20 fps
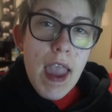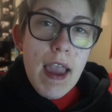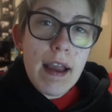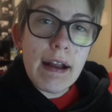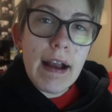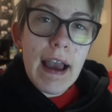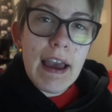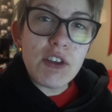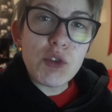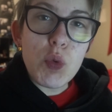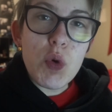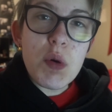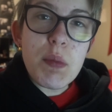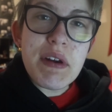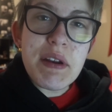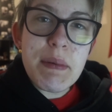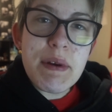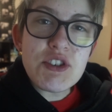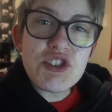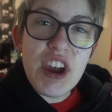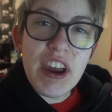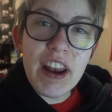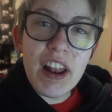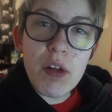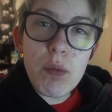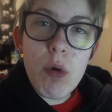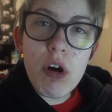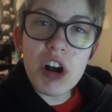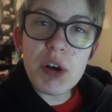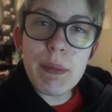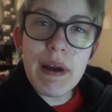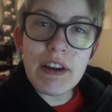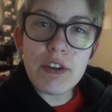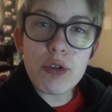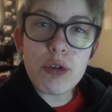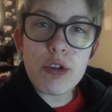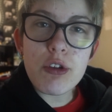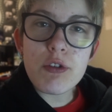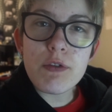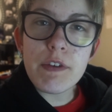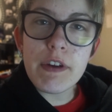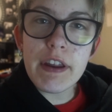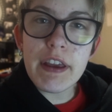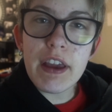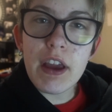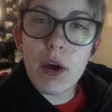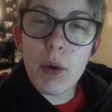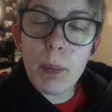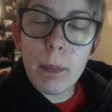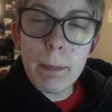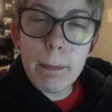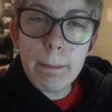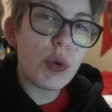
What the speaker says: Hey guys, welcome back to my channel and welcome back to another video.